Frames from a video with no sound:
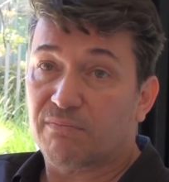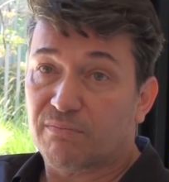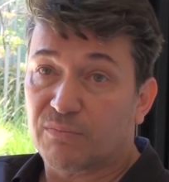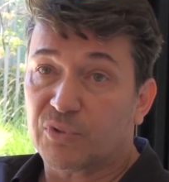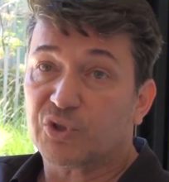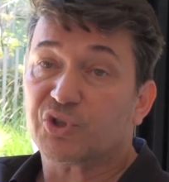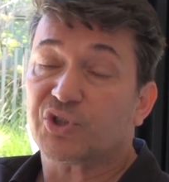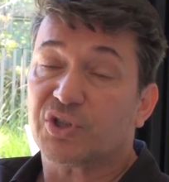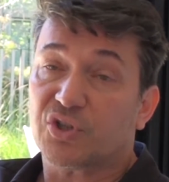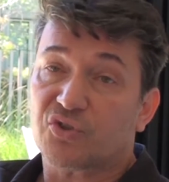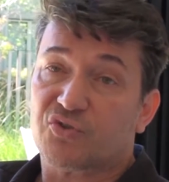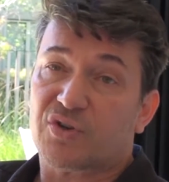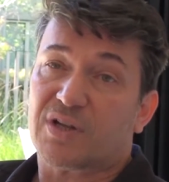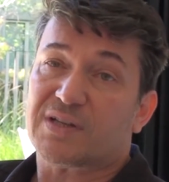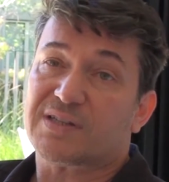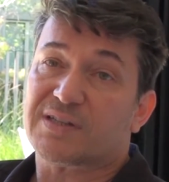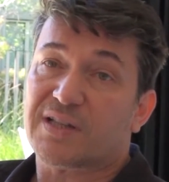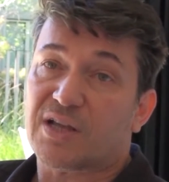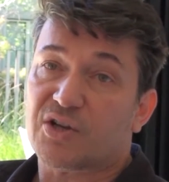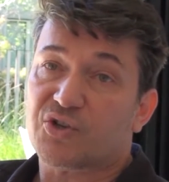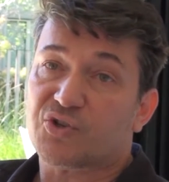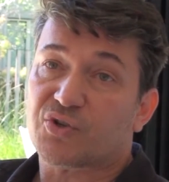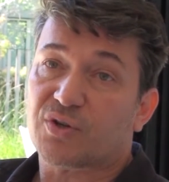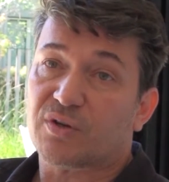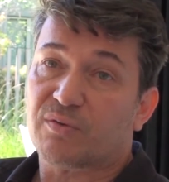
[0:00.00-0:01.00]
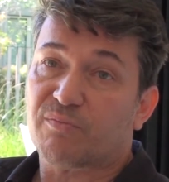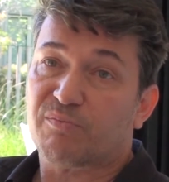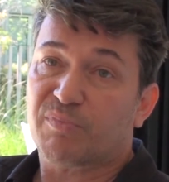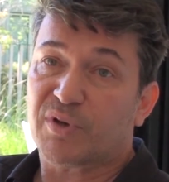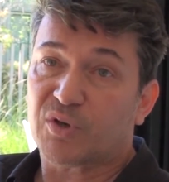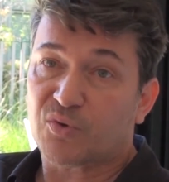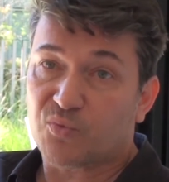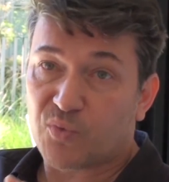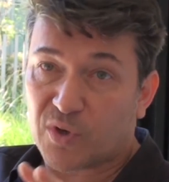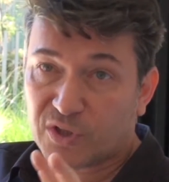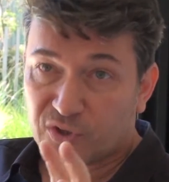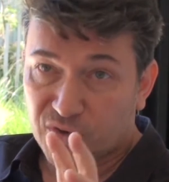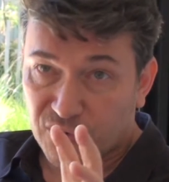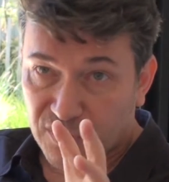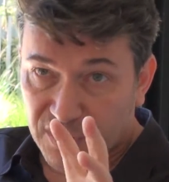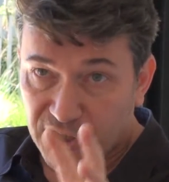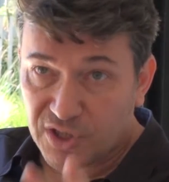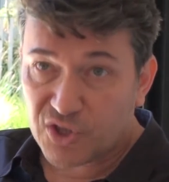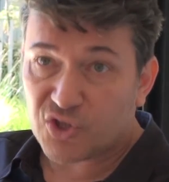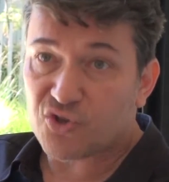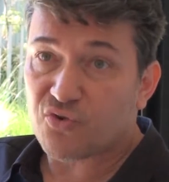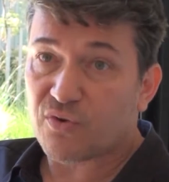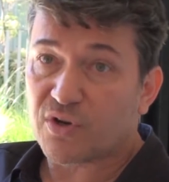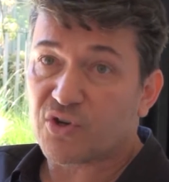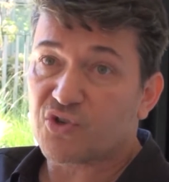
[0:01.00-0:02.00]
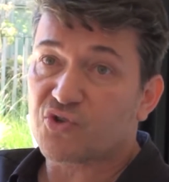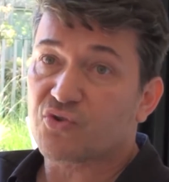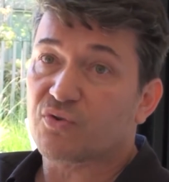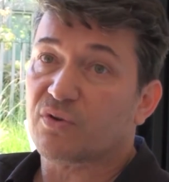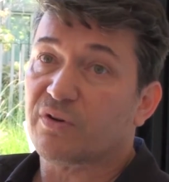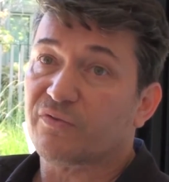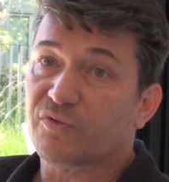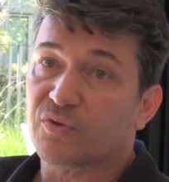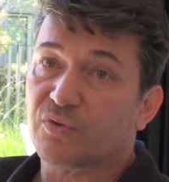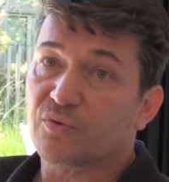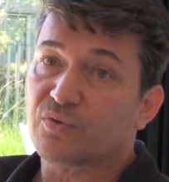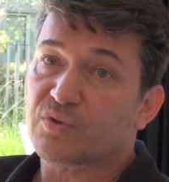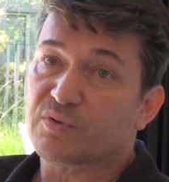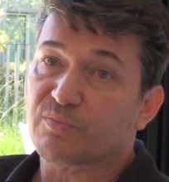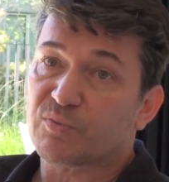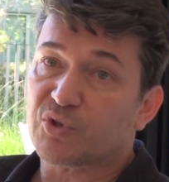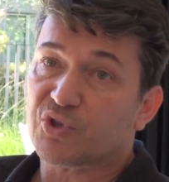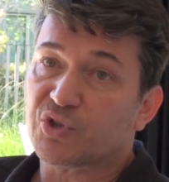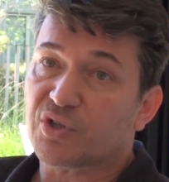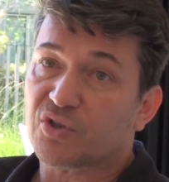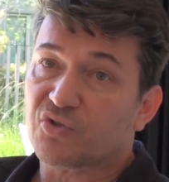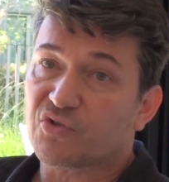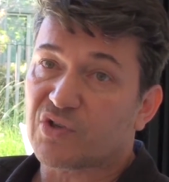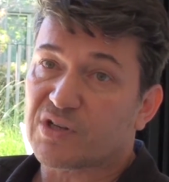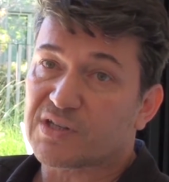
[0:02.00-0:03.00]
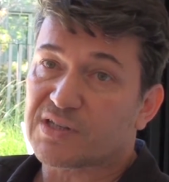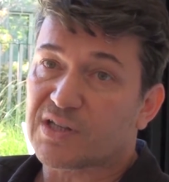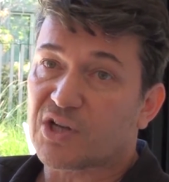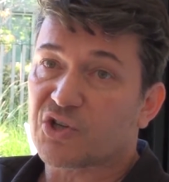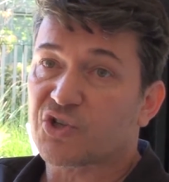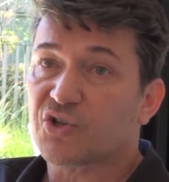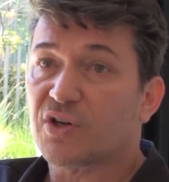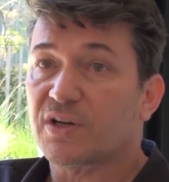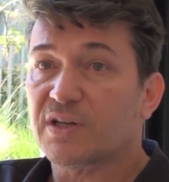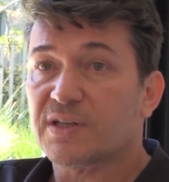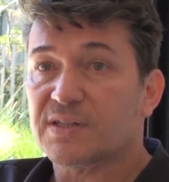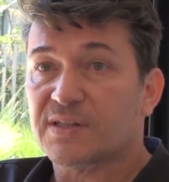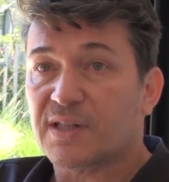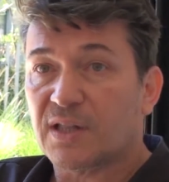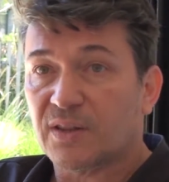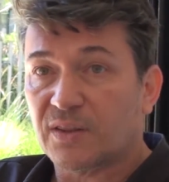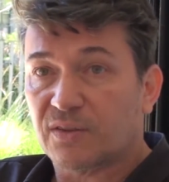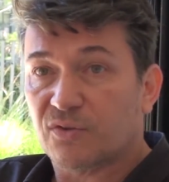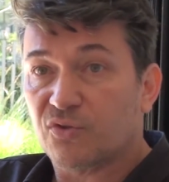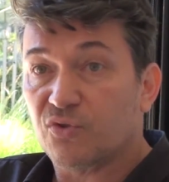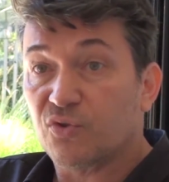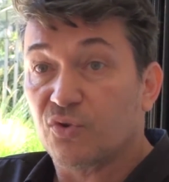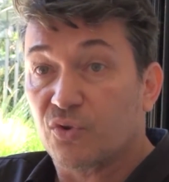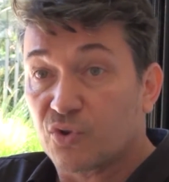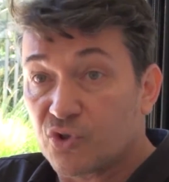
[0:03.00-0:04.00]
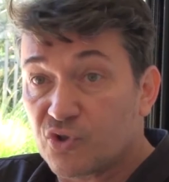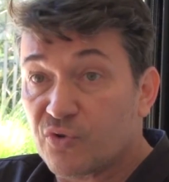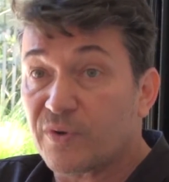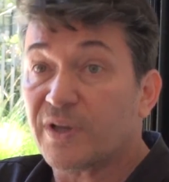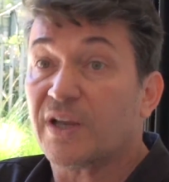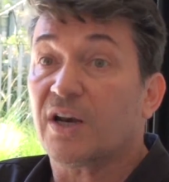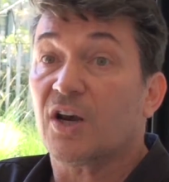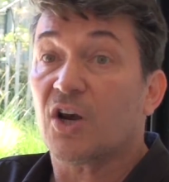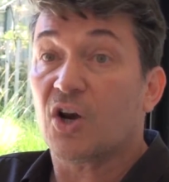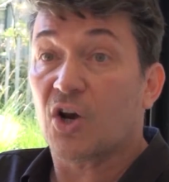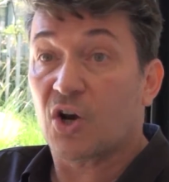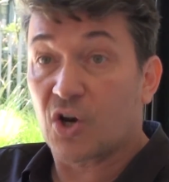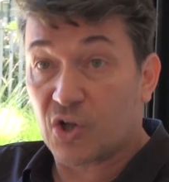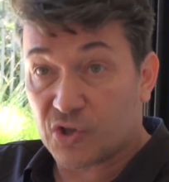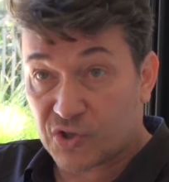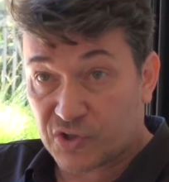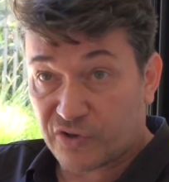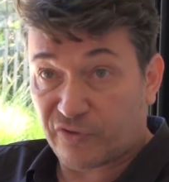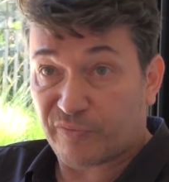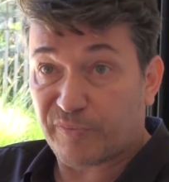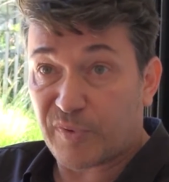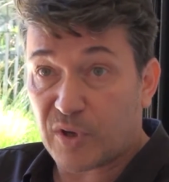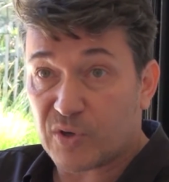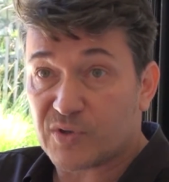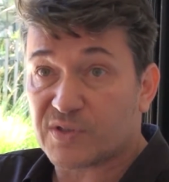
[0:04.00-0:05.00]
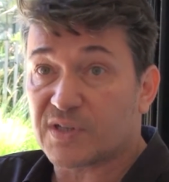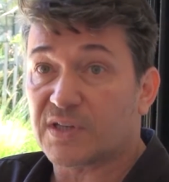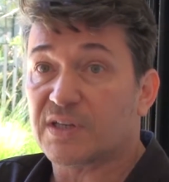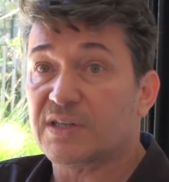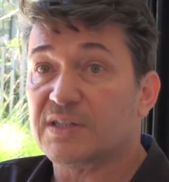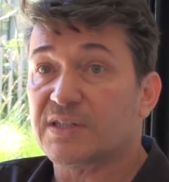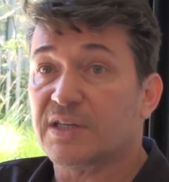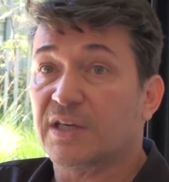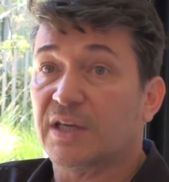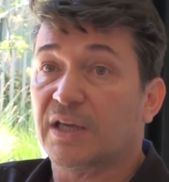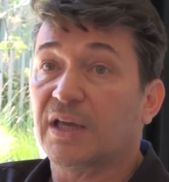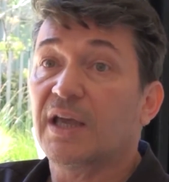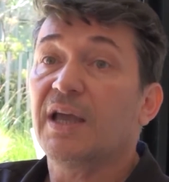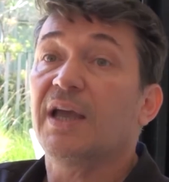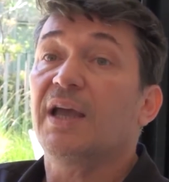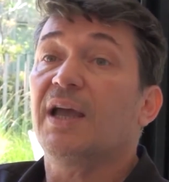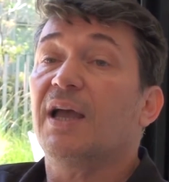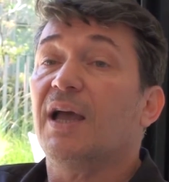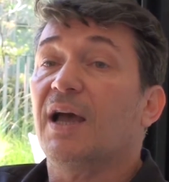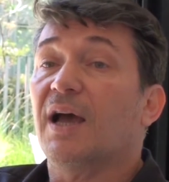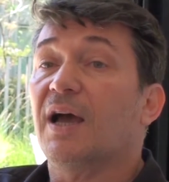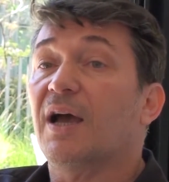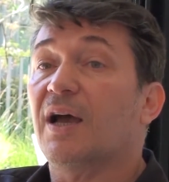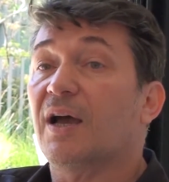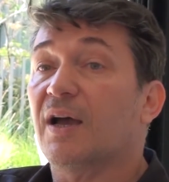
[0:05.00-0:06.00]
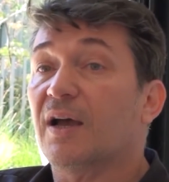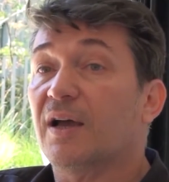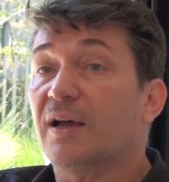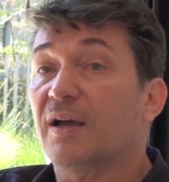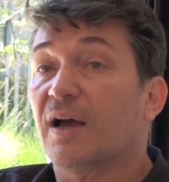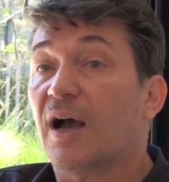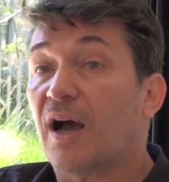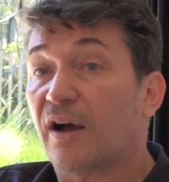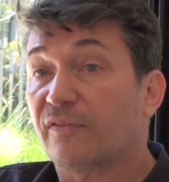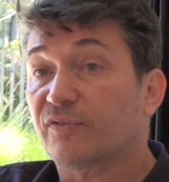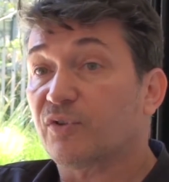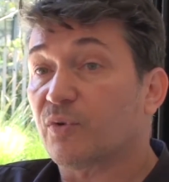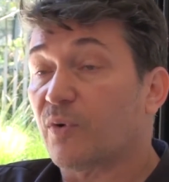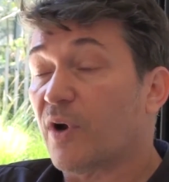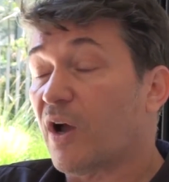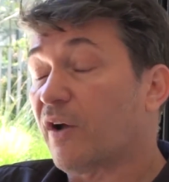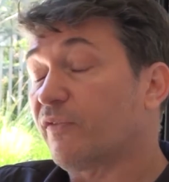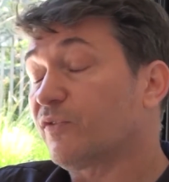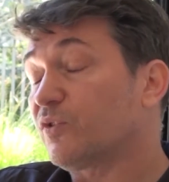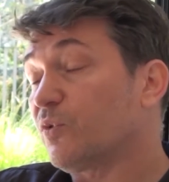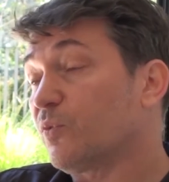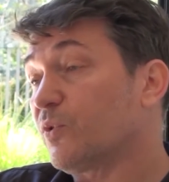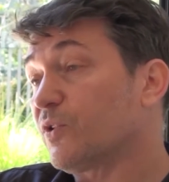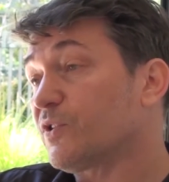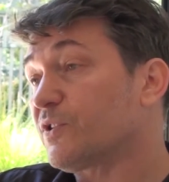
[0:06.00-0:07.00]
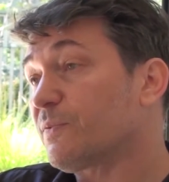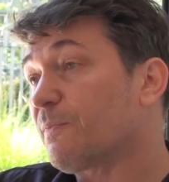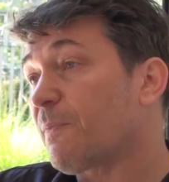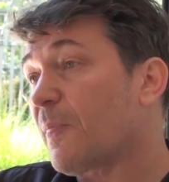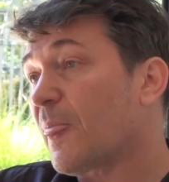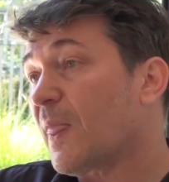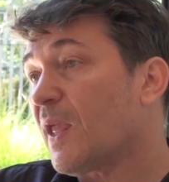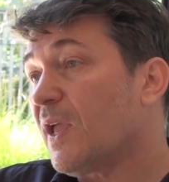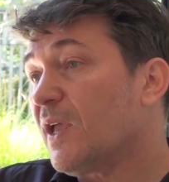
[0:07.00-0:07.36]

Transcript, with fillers: machine translation, but what you need to ensure if you use machine translation is that you're doing lots of post-editing afterwards.